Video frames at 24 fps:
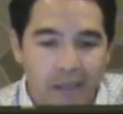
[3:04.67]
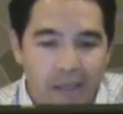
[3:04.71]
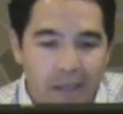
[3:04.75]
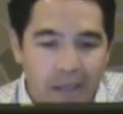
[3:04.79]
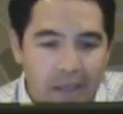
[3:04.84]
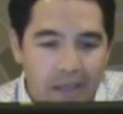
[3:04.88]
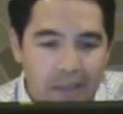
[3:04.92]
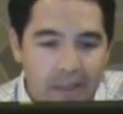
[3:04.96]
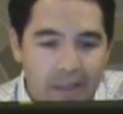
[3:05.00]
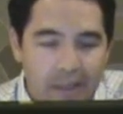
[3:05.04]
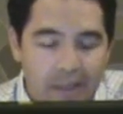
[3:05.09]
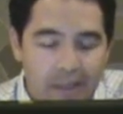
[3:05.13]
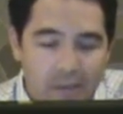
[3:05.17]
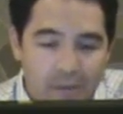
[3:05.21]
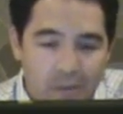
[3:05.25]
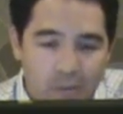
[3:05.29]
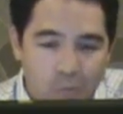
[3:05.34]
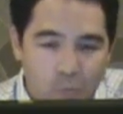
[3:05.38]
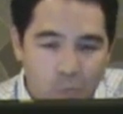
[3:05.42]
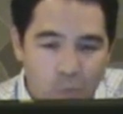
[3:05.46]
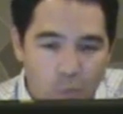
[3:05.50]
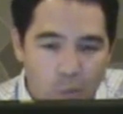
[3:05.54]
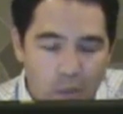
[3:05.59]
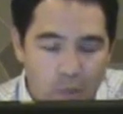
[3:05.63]
And
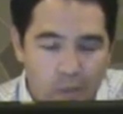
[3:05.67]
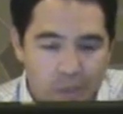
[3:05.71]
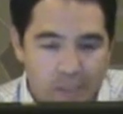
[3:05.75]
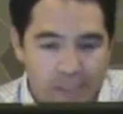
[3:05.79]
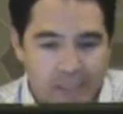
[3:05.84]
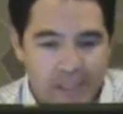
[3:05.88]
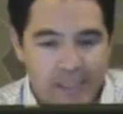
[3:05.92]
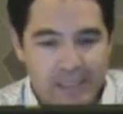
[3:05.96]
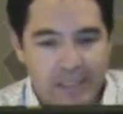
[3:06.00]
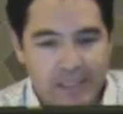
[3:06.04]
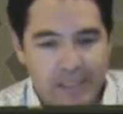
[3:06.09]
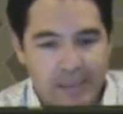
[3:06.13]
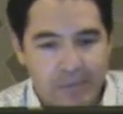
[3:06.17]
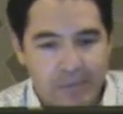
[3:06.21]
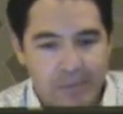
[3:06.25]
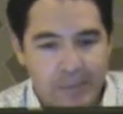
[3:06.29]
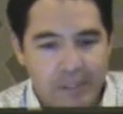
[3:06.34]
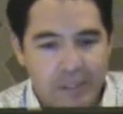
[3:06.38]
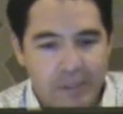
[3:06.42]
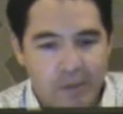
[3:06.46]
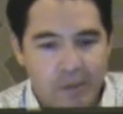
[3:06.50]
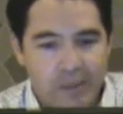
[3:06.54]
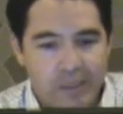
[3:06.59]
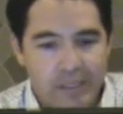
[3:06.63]
while we see some
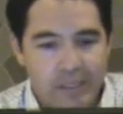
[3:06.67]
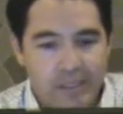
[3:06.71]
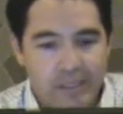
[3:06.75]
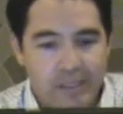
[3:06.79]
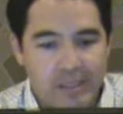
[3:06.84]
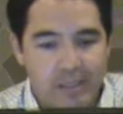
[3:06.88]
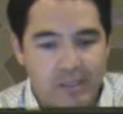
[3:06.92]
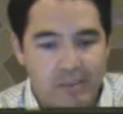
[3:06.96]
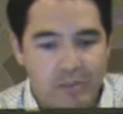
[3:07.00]
increases